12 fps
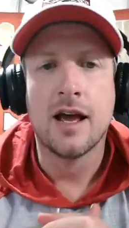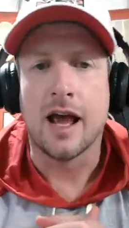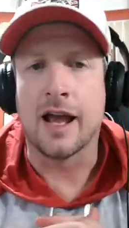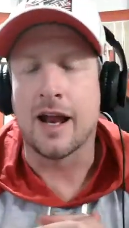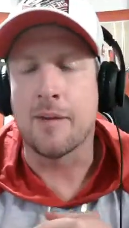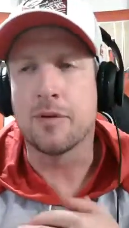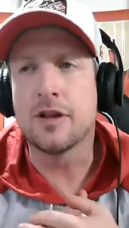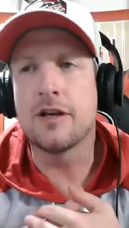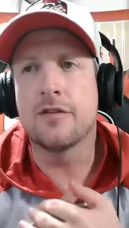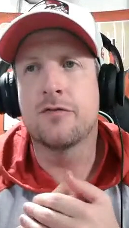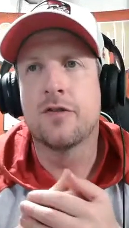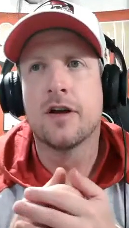And I
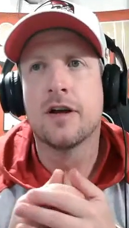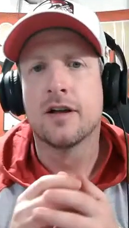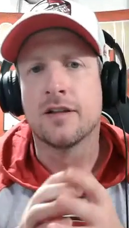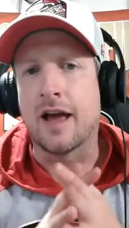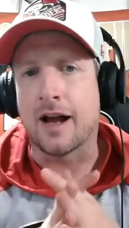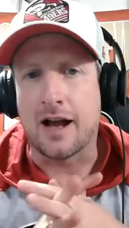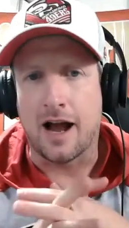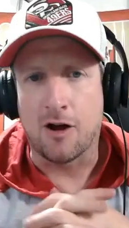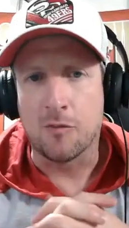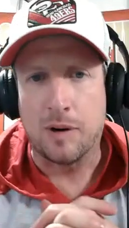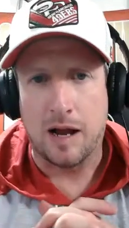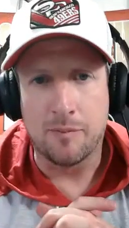believe that Kyle
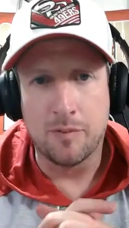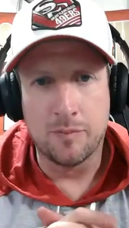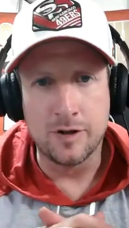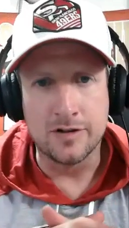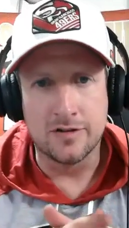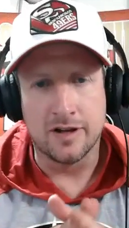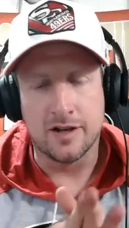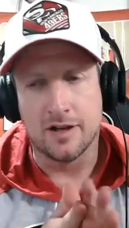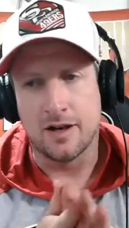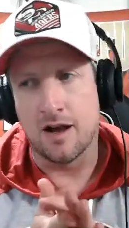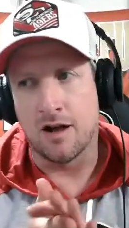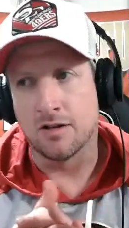probably
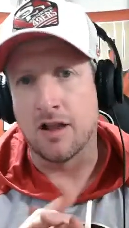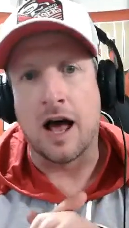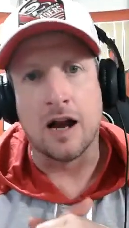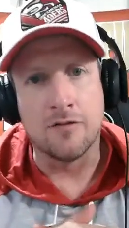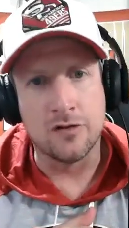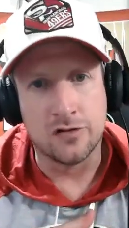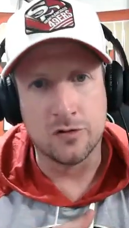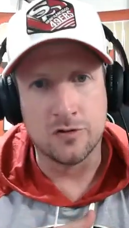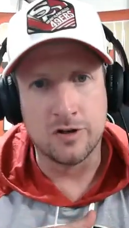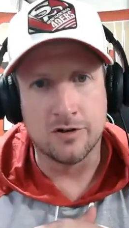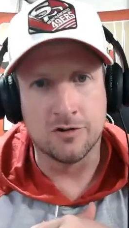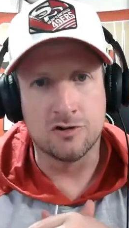did a lot of his due
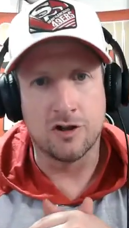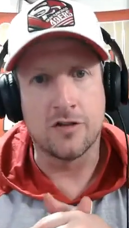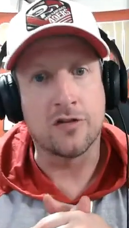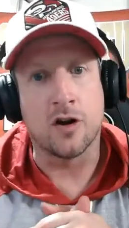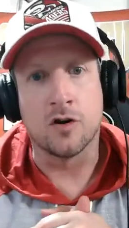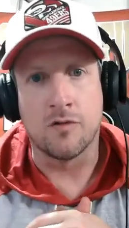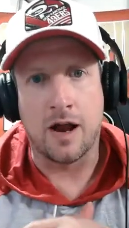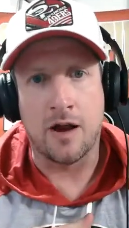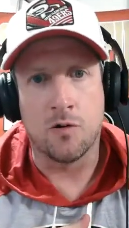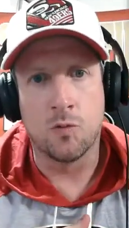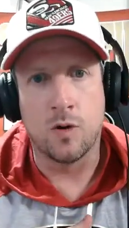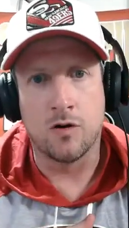diligence
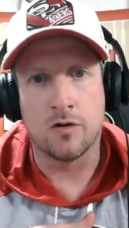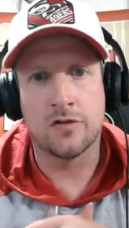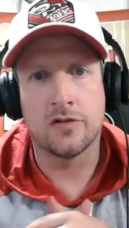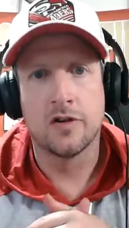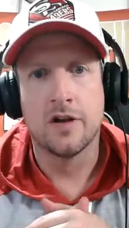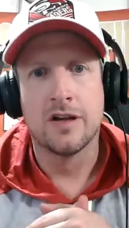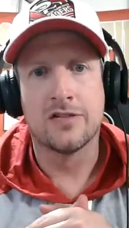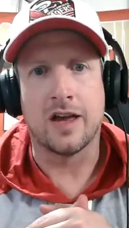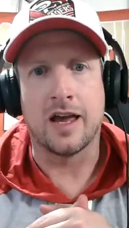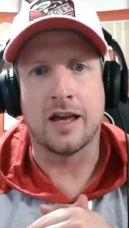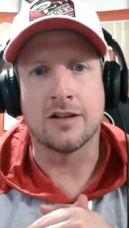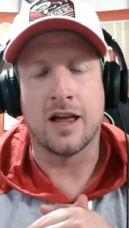around Wilks,
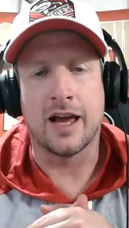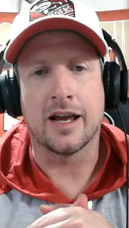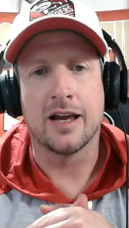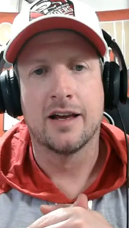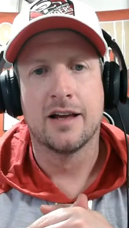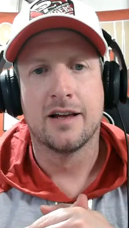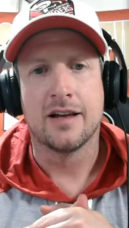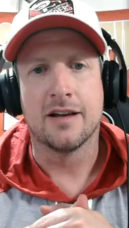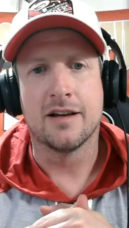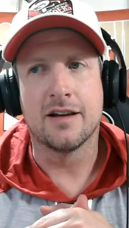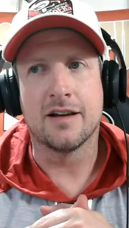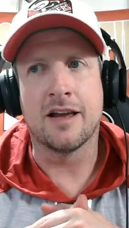saying, like,
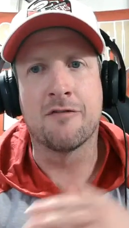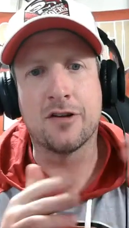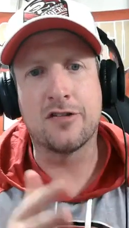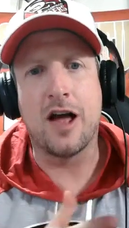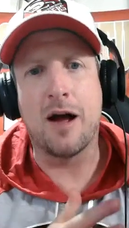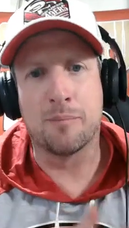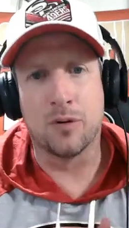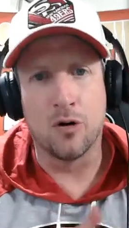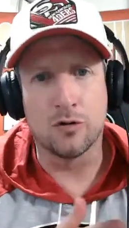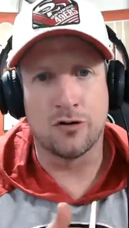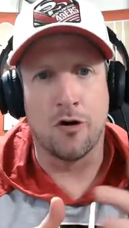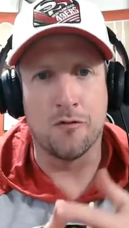if it's not
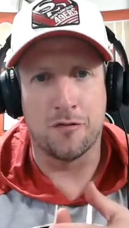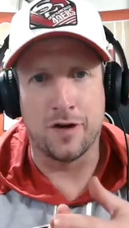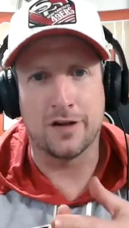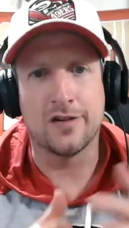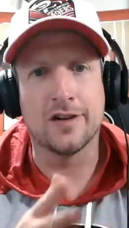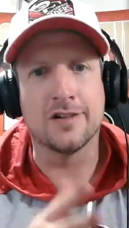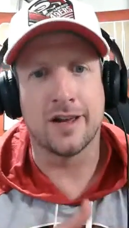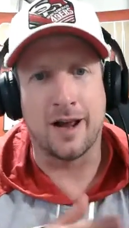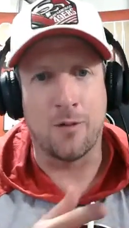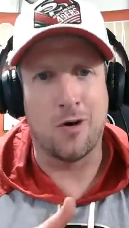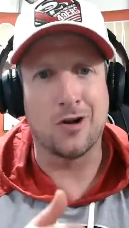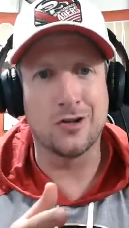broke, don't fix it. Like, I
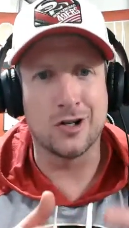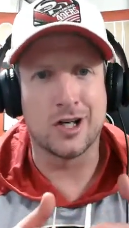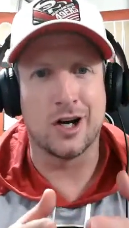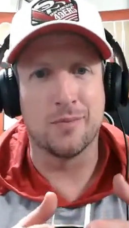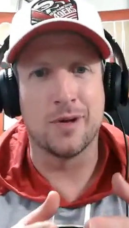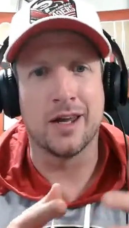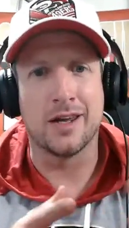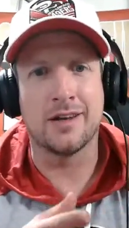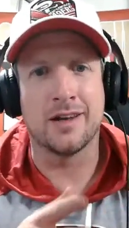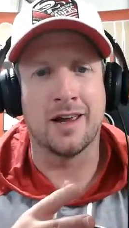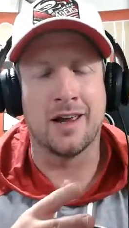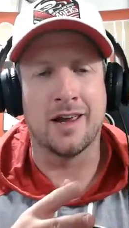want you to come
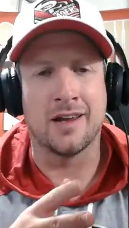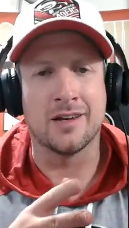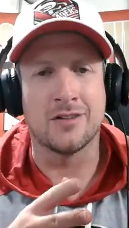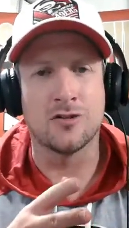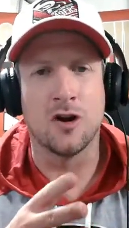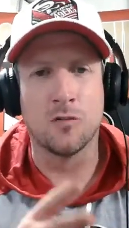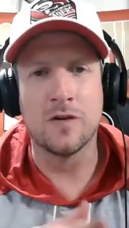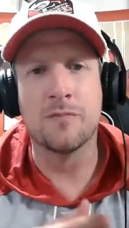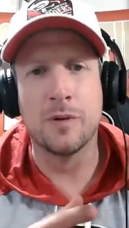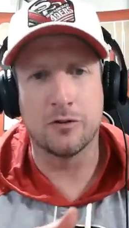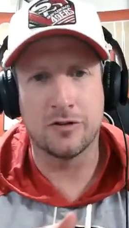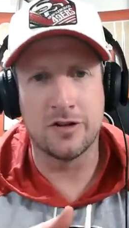in and, we've
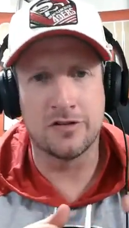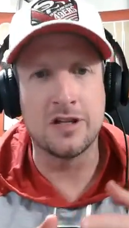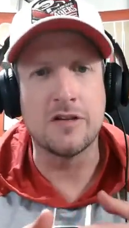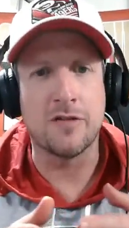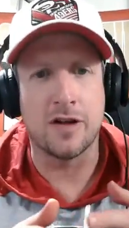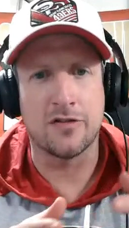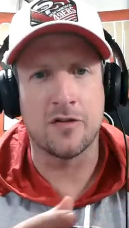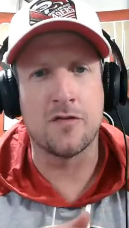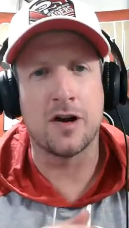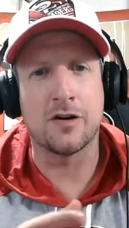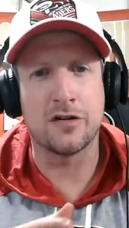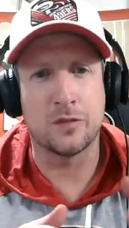built this defense a
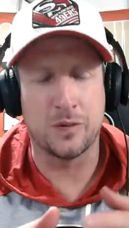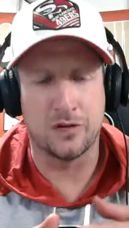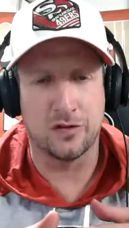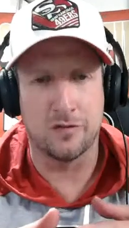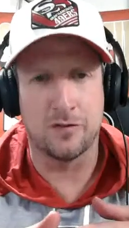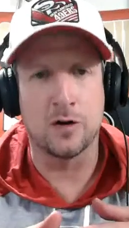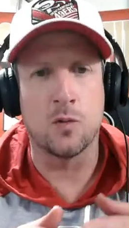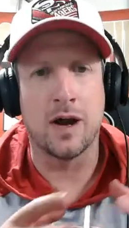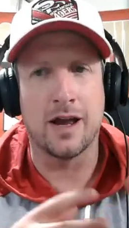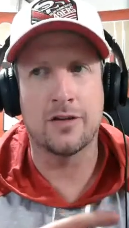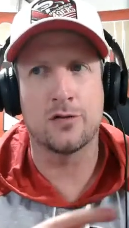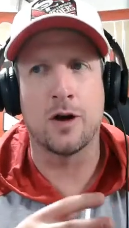very specific
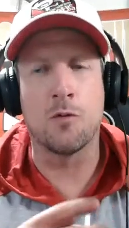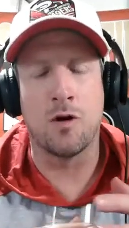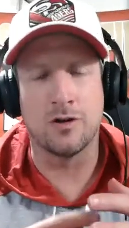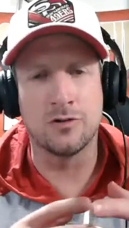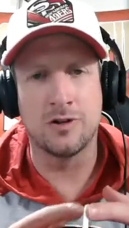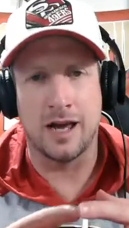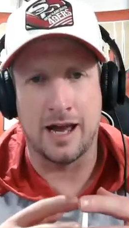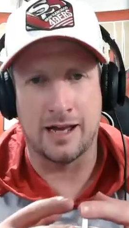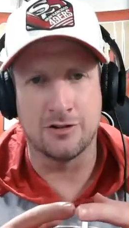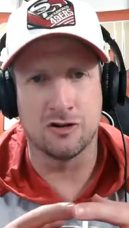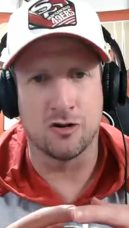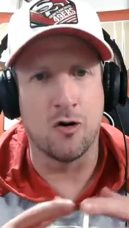way. So I want you to
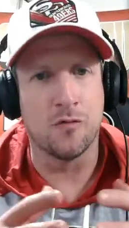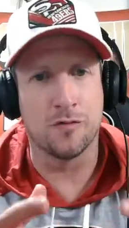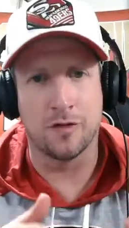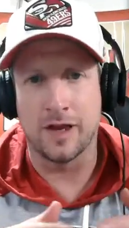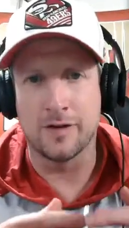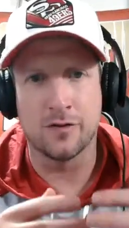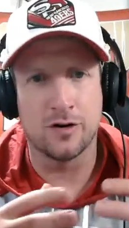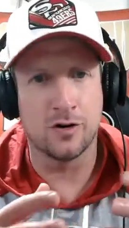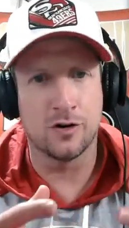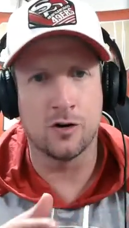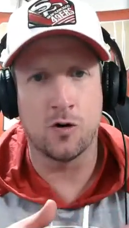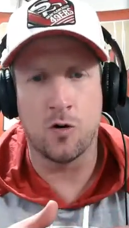add your own flavor or
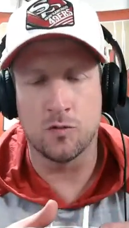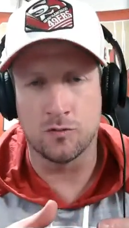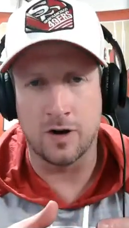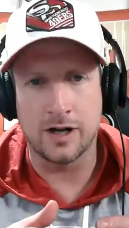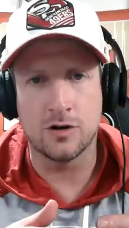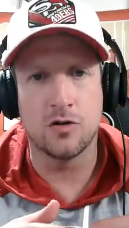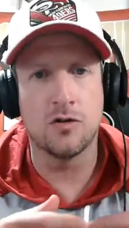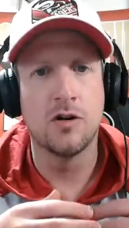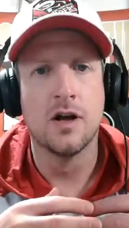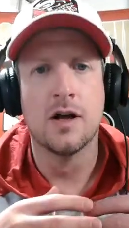your own wrinkle,